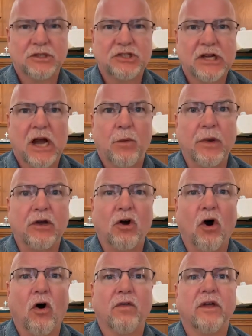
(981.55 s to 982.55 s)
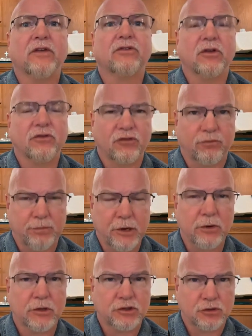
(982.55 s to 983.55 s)
shall we call this
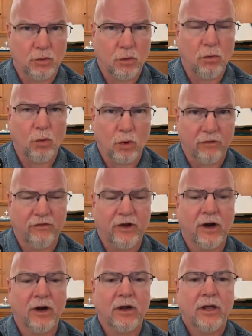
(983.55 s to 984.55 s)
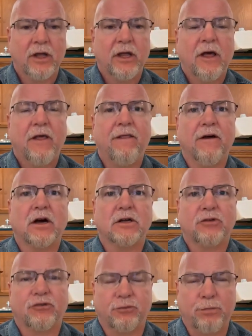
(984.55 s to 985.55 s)
spiritual warfare,
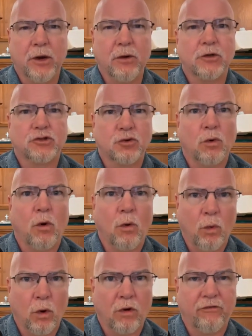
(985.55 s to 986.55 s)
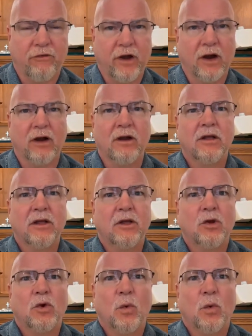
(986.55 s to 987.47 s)
the spiritual warfare